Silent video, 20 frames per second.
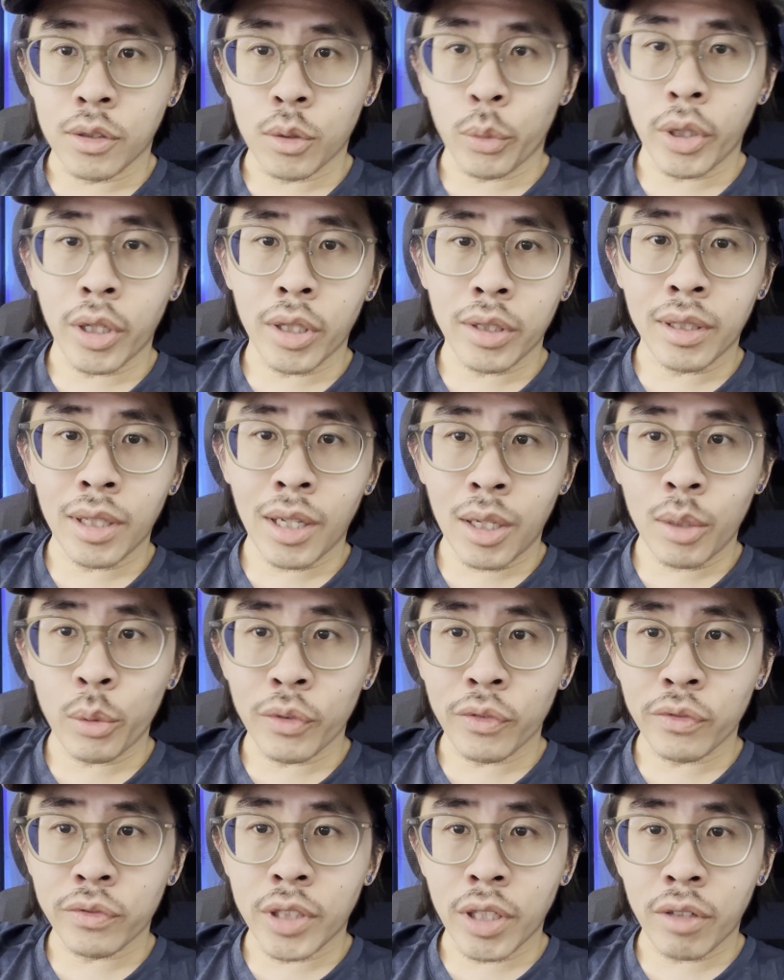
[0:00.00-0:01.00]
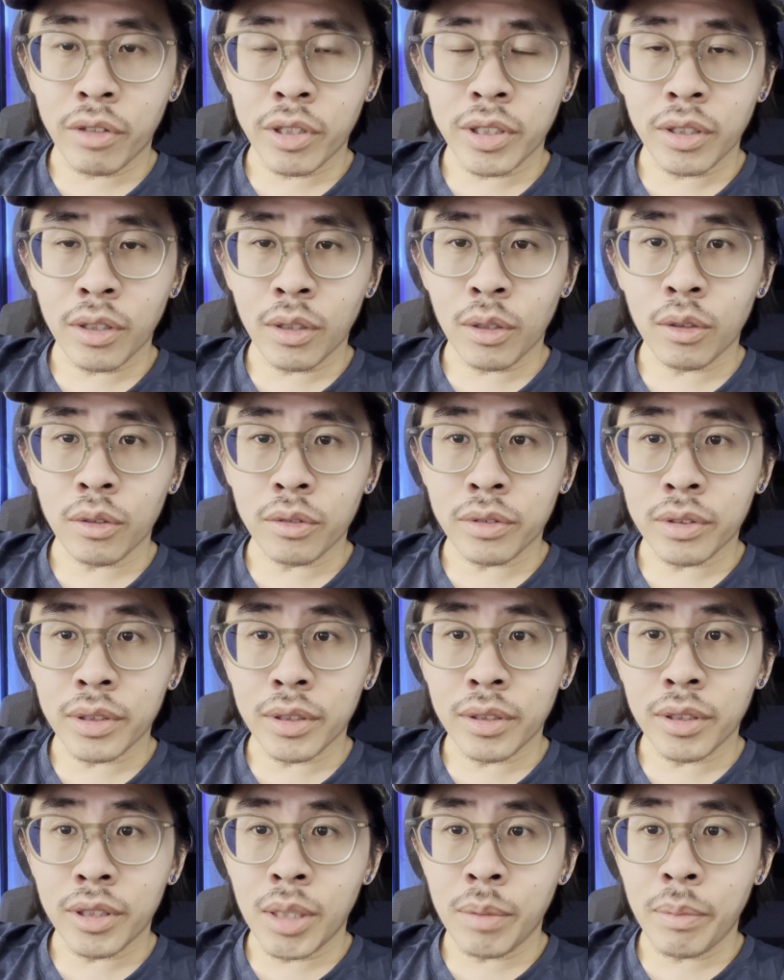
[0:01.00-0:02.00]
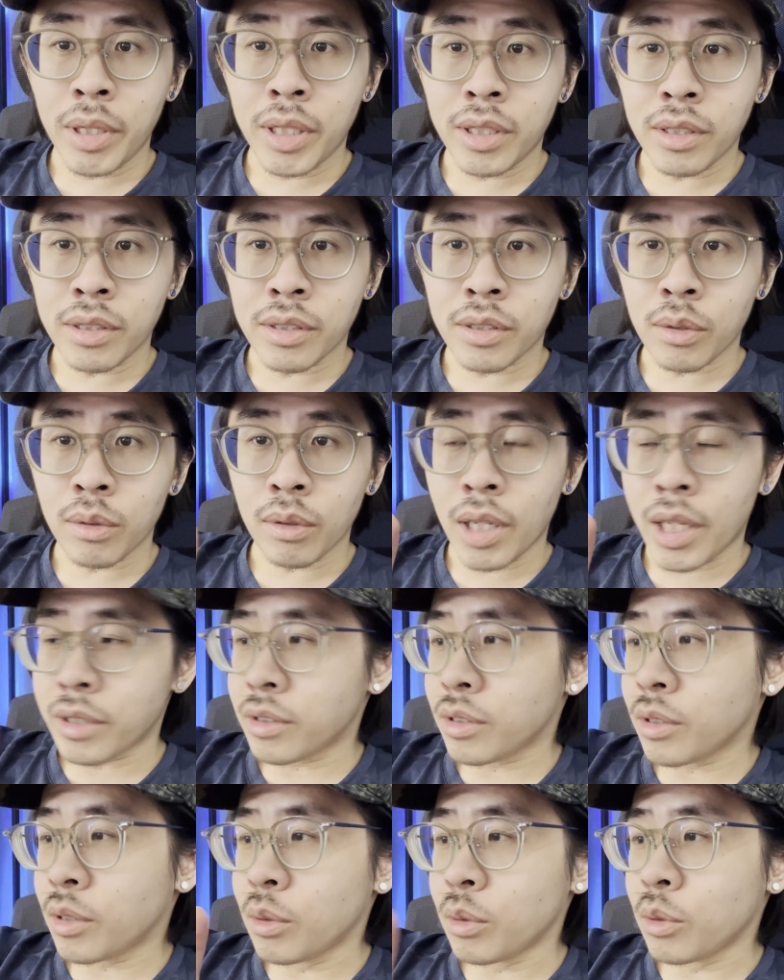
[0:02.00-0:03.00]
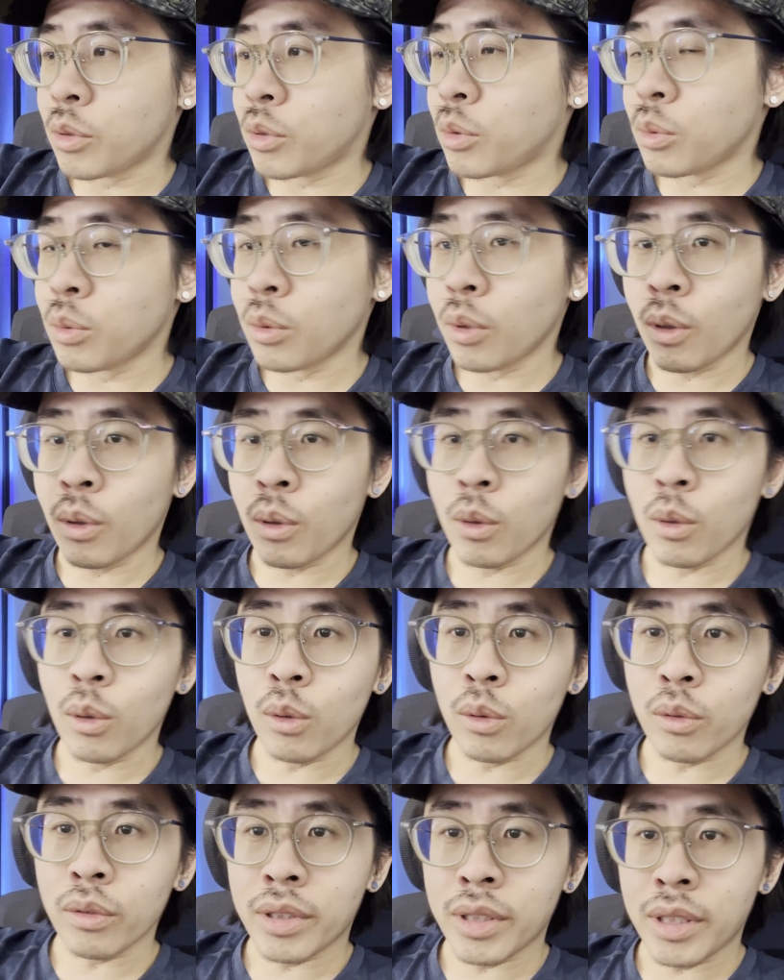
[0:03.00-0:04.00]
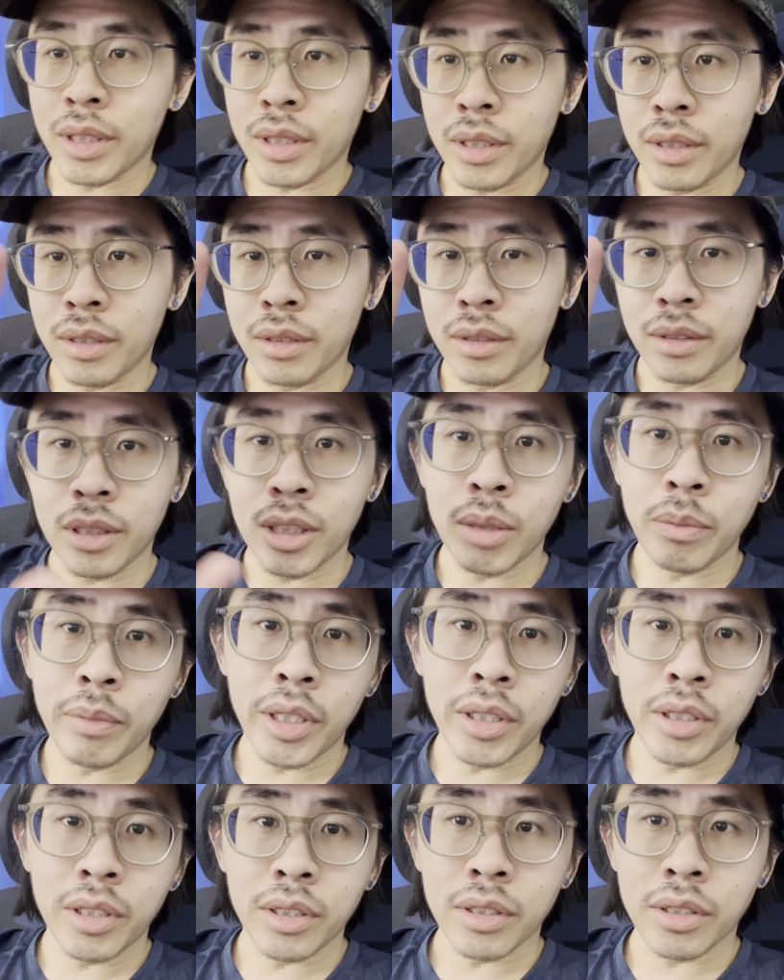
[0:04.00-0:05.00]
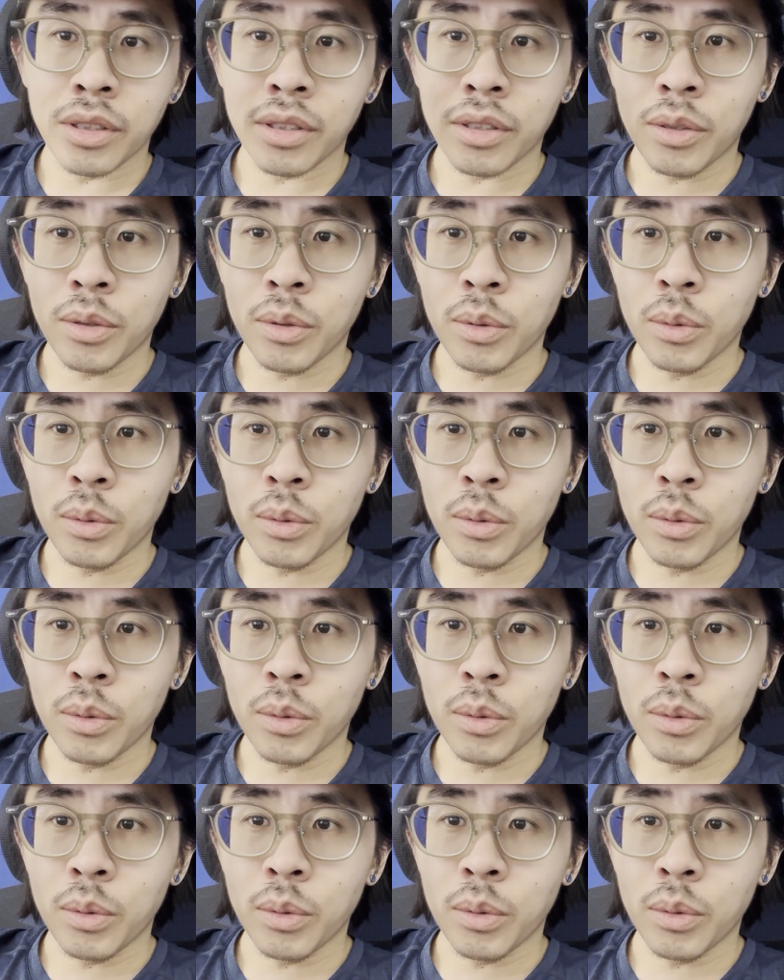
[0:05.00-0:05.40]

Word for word: So we are done with generating all the images, so let's go through all the images to